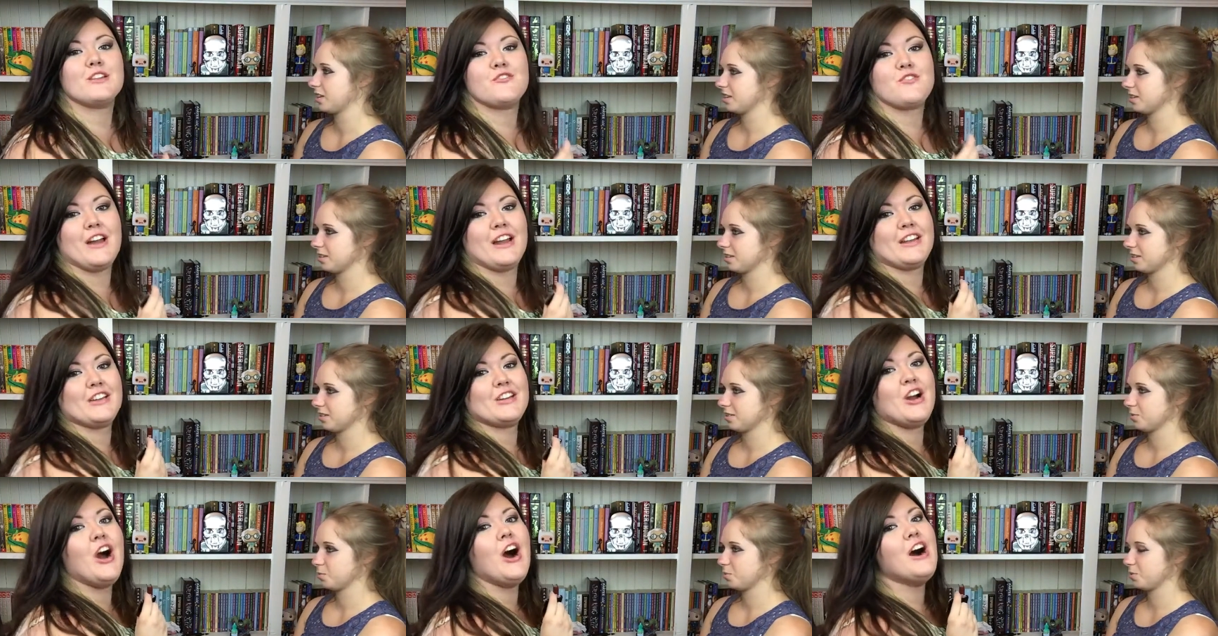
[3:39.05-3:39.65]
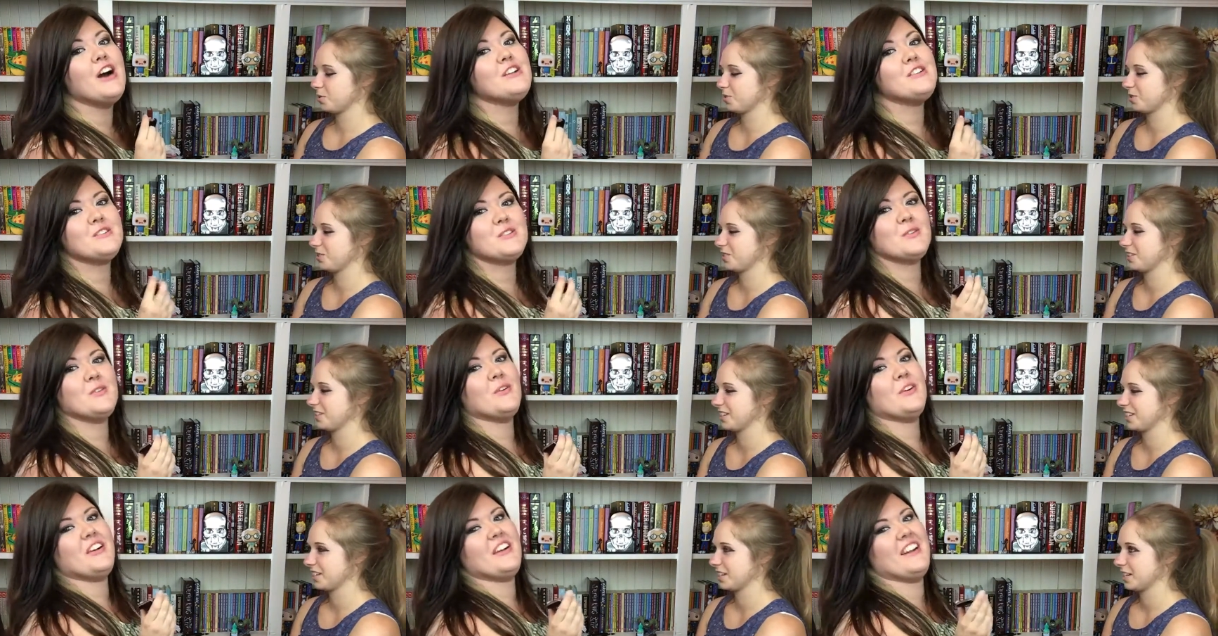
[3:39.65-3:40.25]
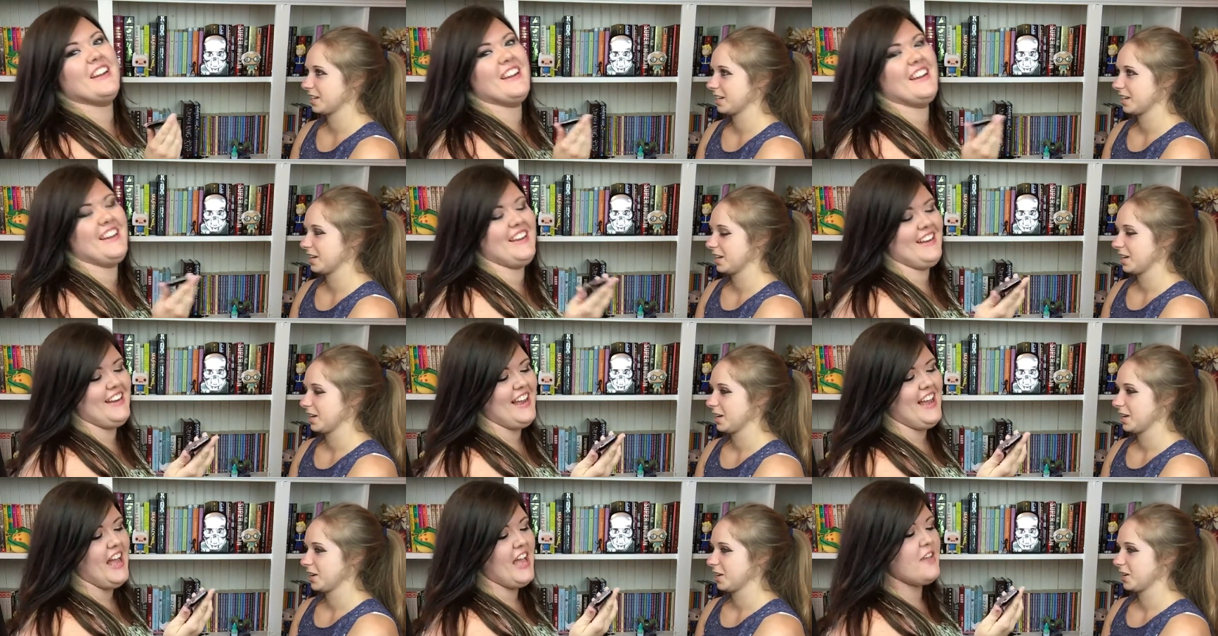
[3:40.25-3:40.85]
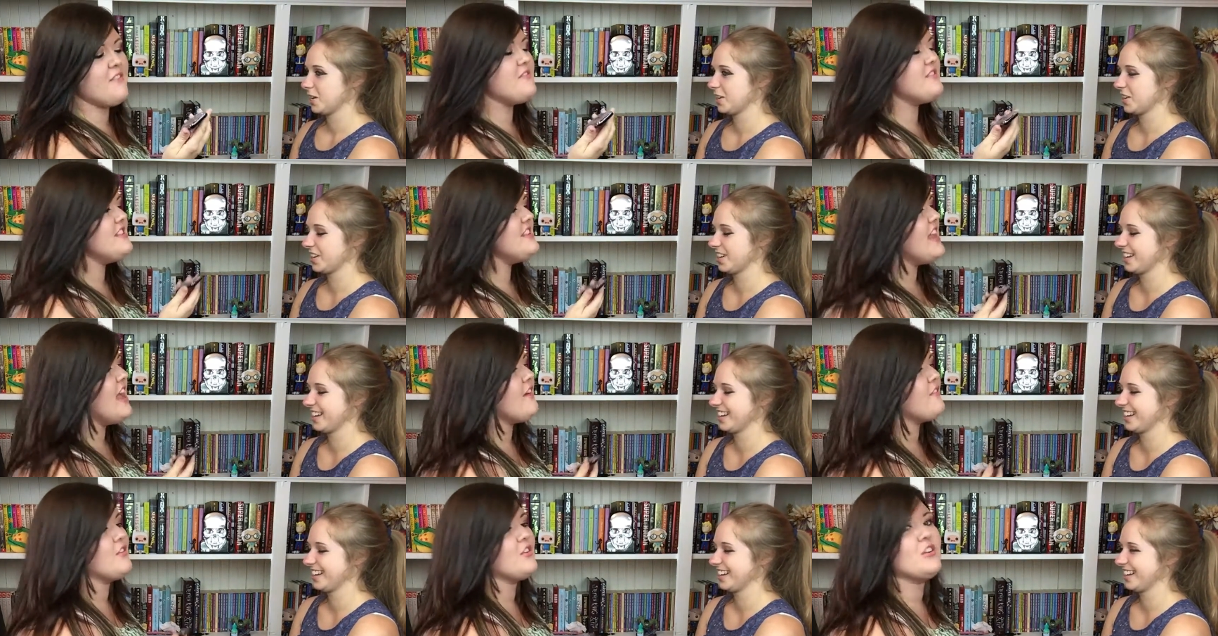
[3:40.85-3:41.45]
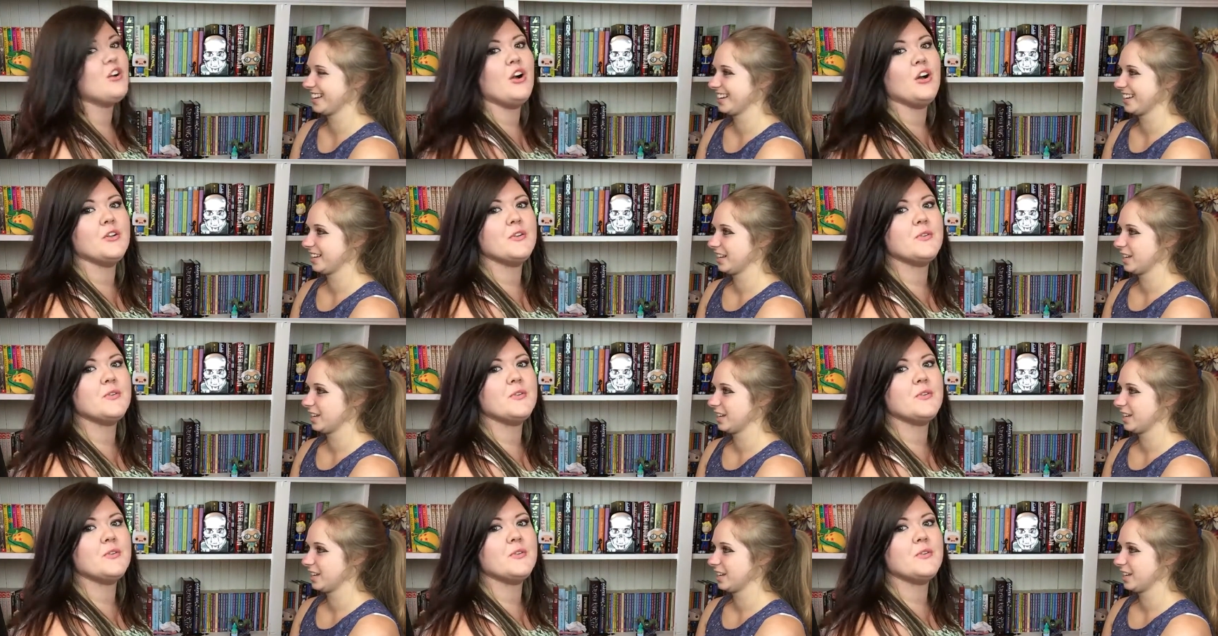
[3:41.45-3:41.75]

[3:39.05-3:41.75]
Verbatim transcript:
Speaker 1: I'm gonna try to contour. I've never